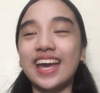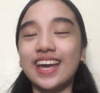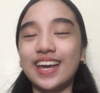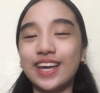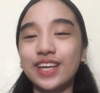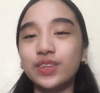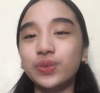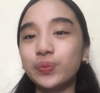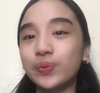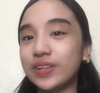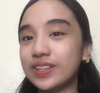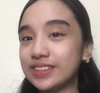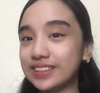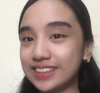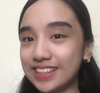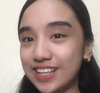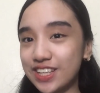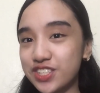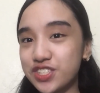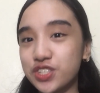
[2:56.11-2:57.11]
it will
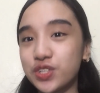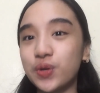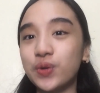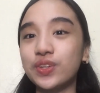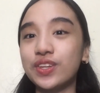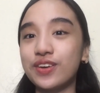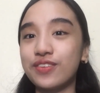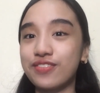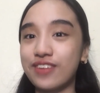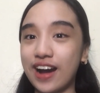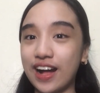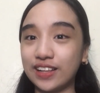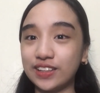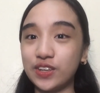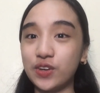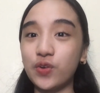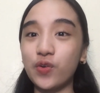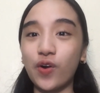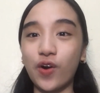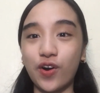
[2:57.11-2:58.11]
teach you the
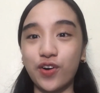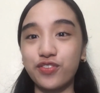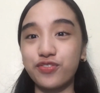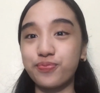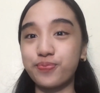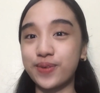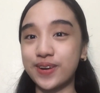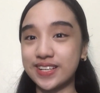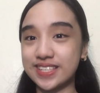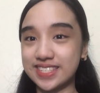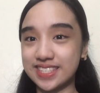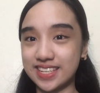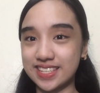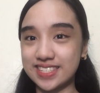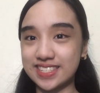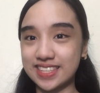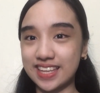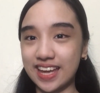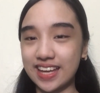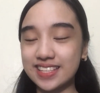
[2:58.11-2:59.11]
value of
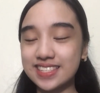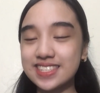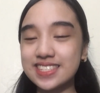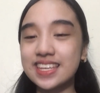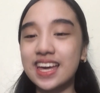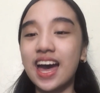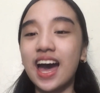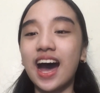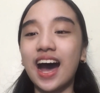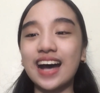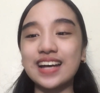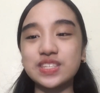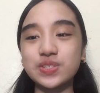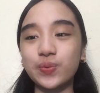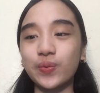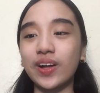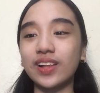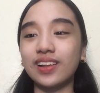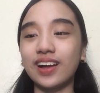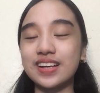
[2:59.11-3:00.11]
persistence, as
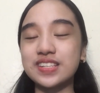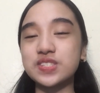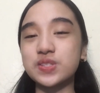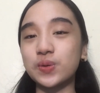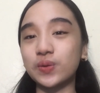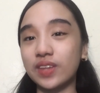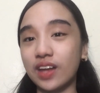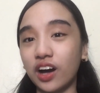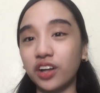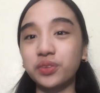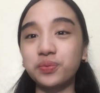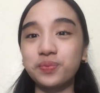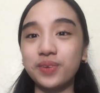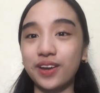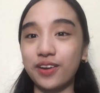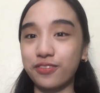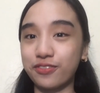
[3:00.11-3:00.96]
well as to not be